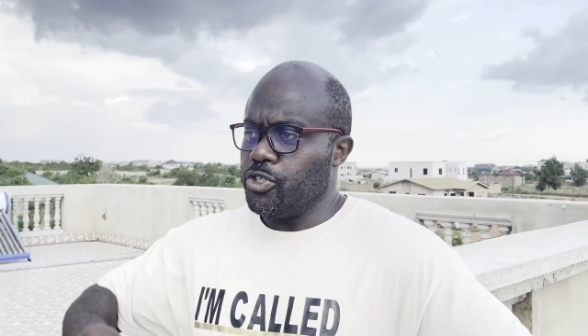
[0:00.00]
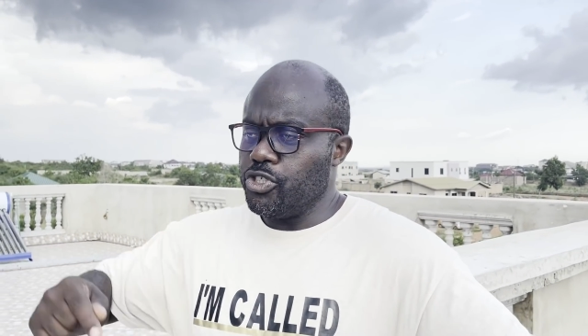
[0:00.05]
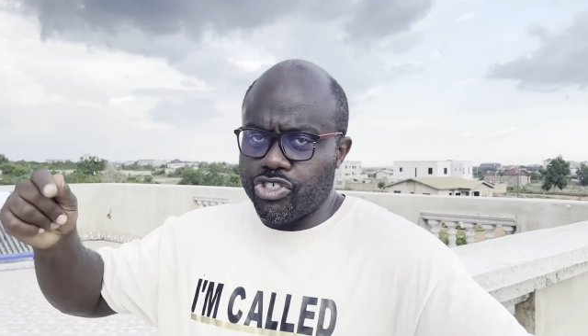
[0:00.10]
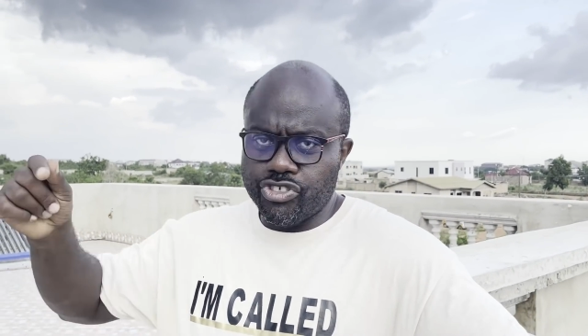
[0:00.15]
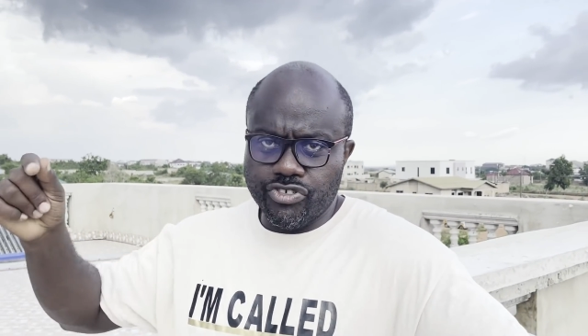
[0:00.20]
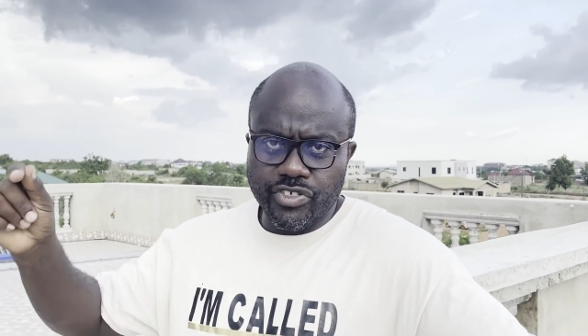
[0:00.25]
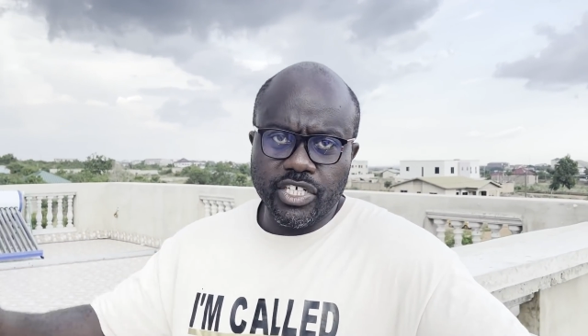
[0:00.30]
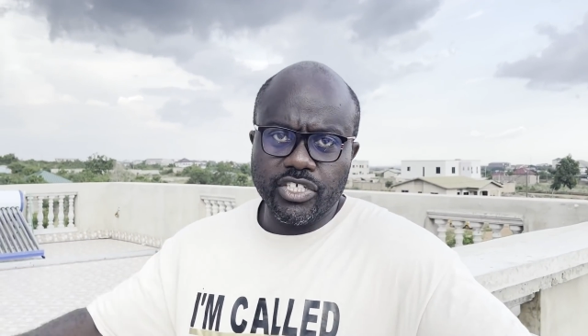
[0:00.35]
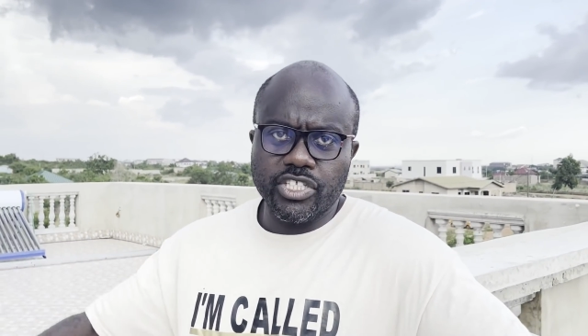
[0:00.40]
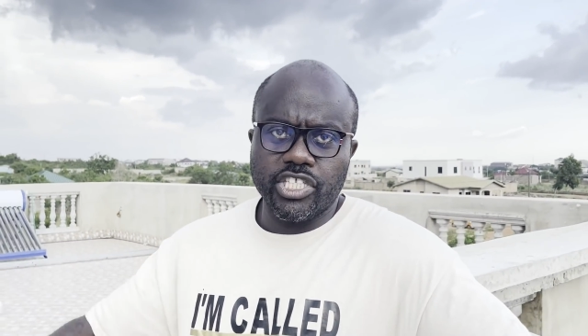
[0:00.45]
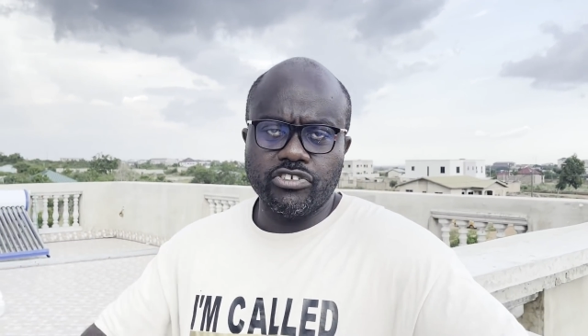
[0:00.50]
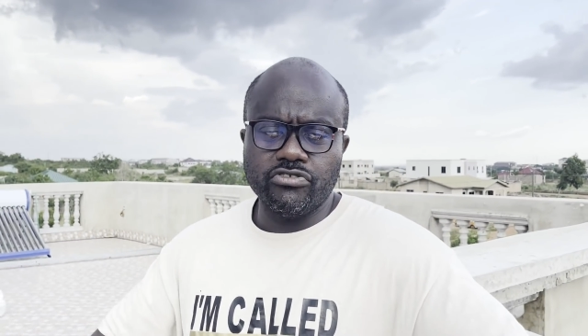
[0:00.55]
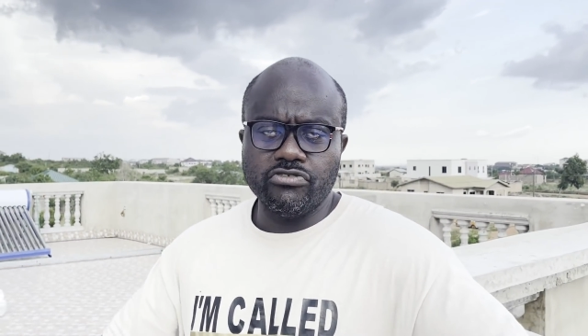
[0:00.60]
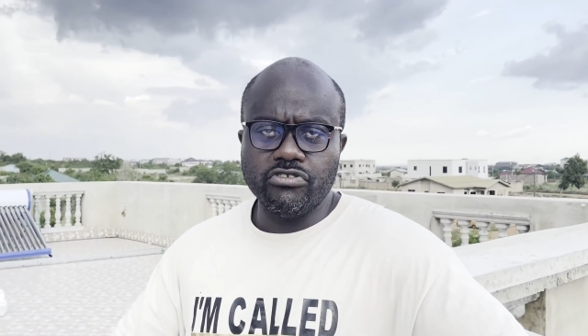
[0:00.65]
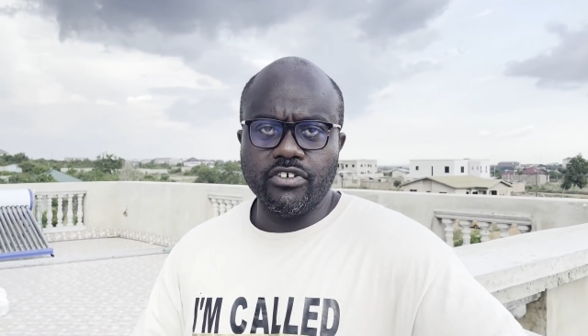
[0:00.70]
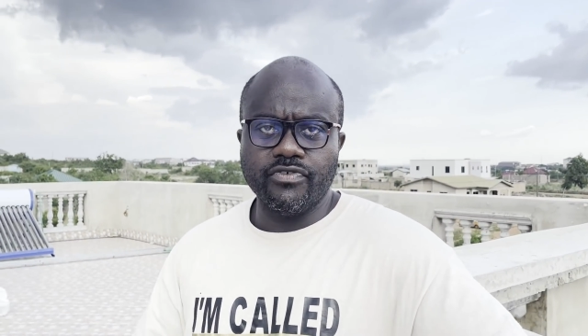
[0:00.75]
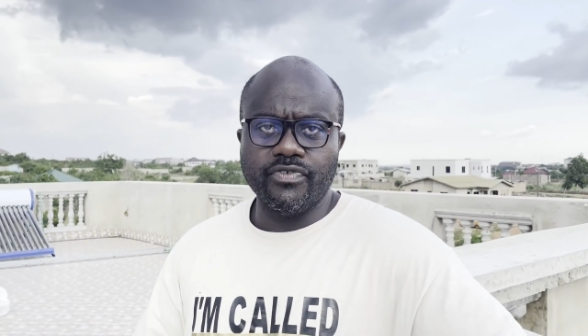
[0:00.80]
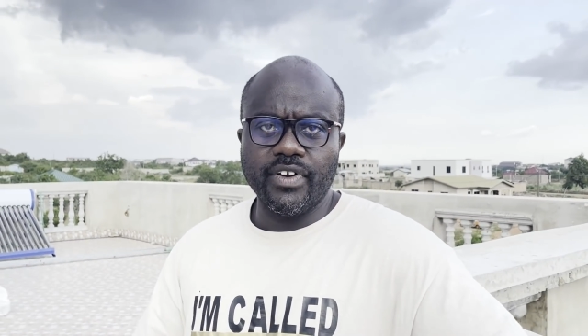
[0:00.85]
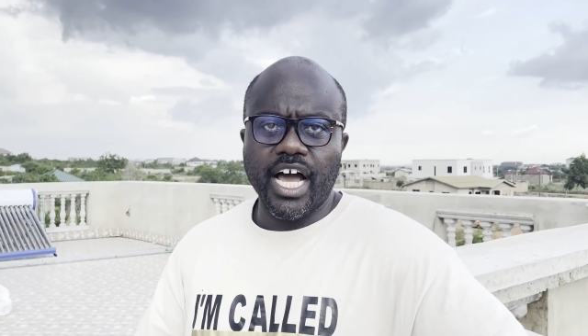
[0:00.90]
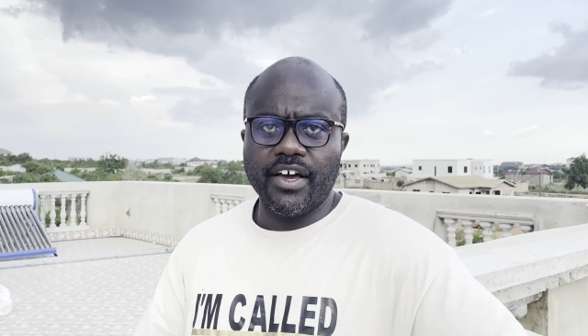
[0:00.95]
drilled the
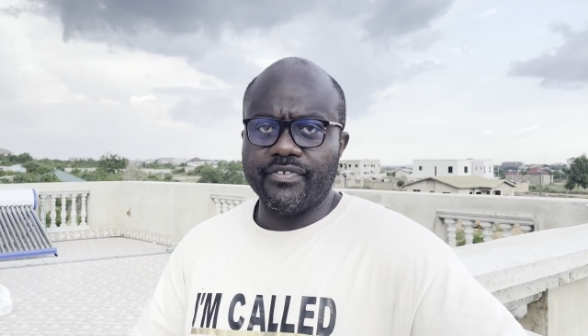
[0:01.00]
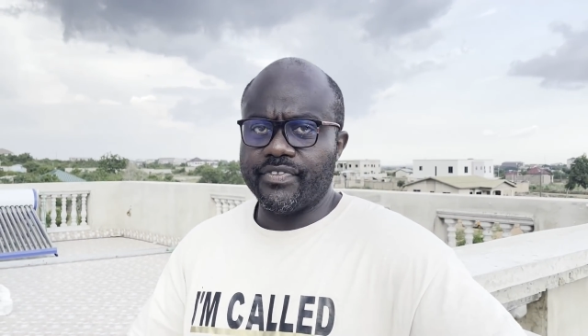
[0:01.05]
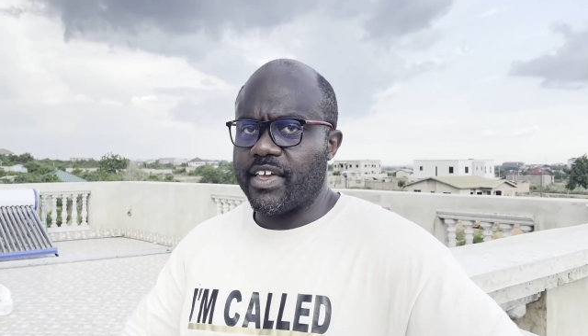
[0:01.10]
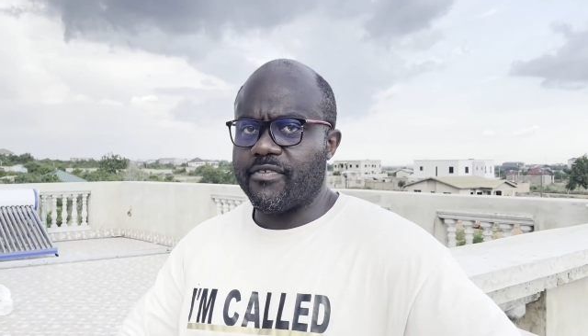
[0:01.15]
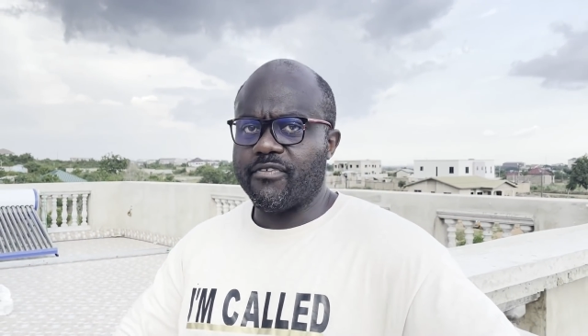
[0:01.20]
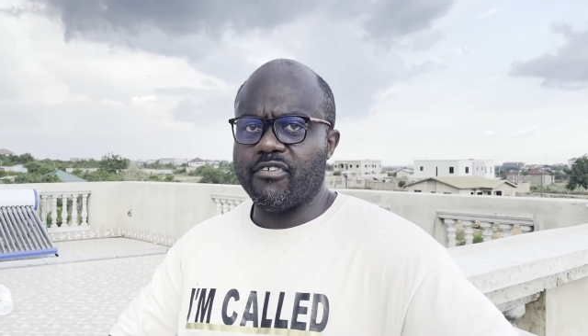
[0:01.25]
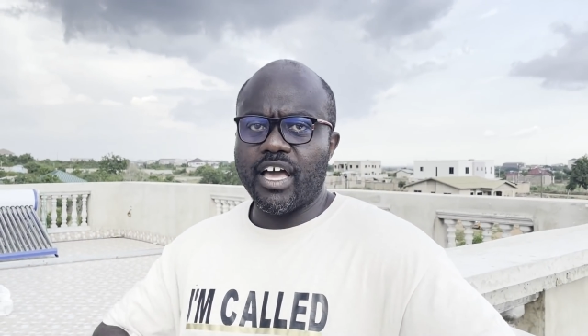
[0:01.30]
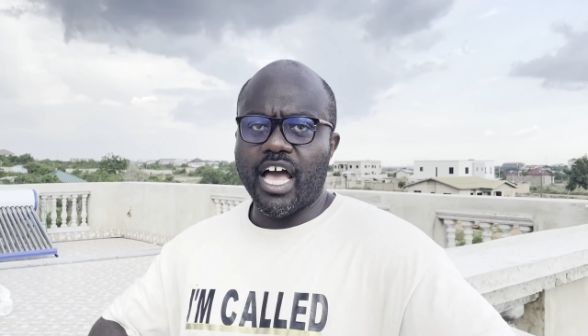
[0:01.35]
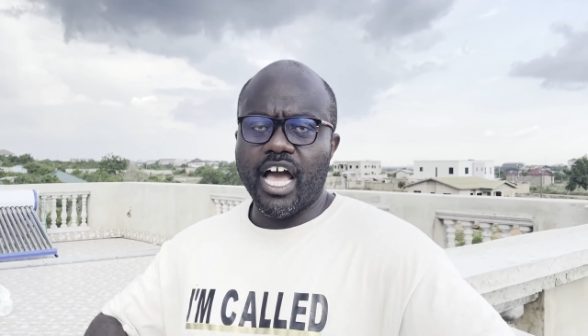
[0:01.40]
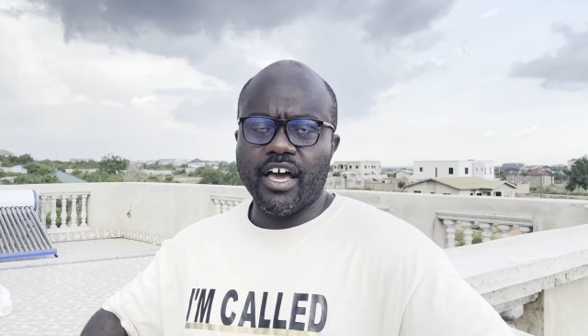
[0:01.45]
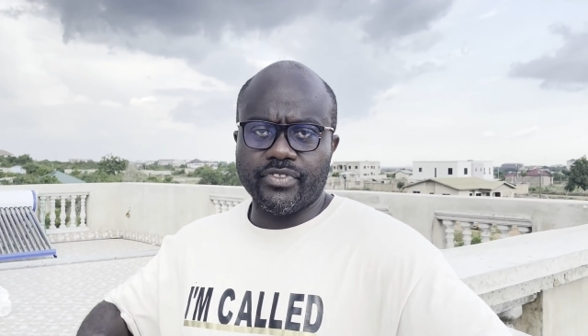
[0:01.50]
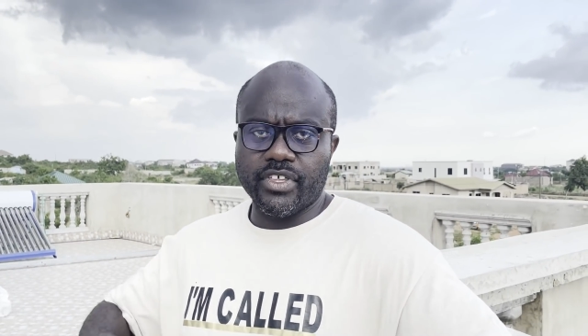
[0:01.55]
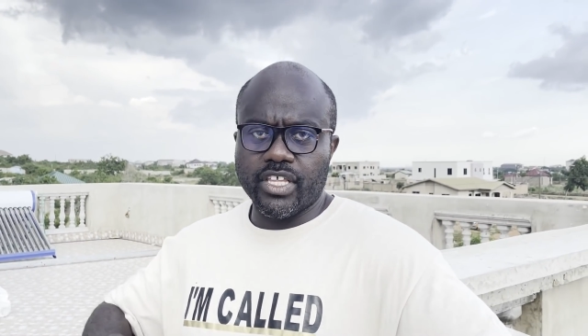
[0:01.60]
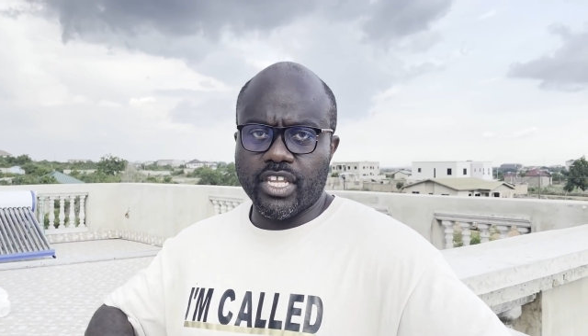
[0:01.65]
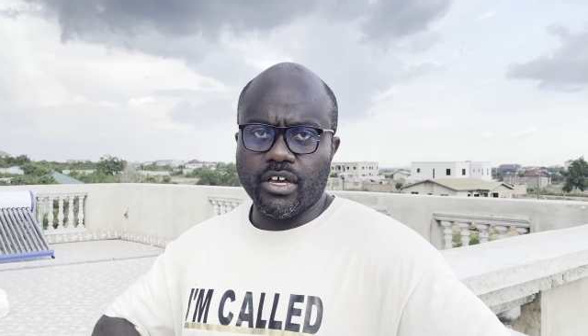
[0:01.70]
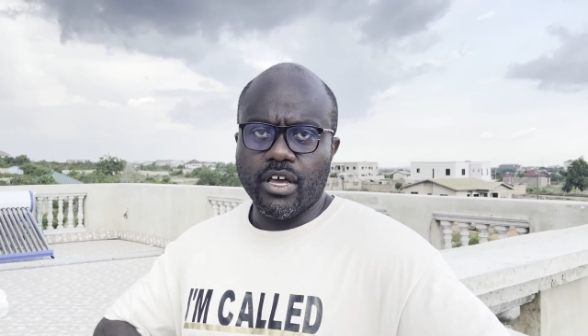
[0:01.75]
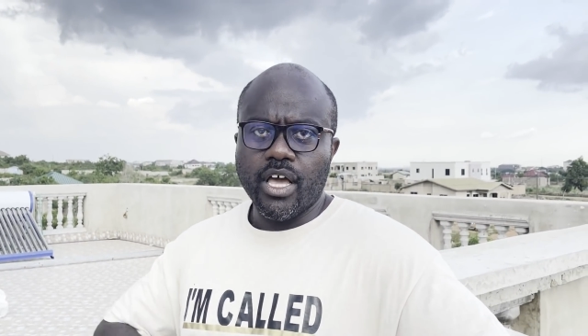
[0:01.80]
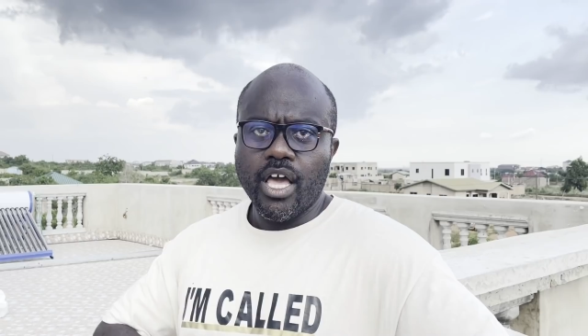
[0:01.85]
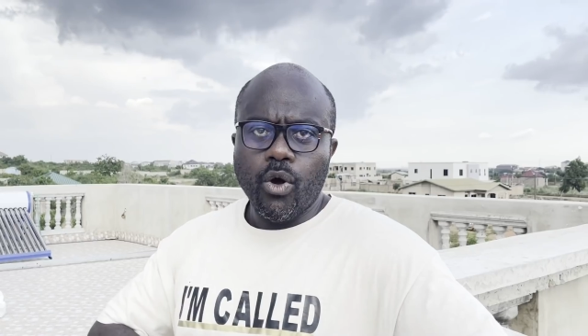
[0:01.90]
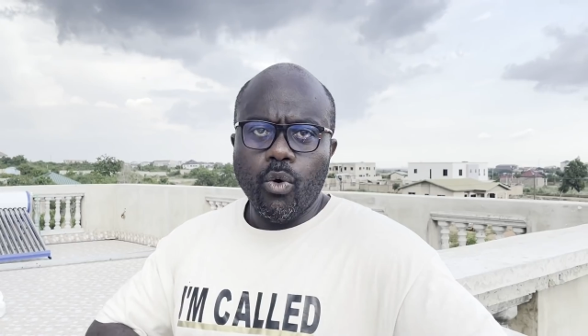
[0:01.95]
roof after the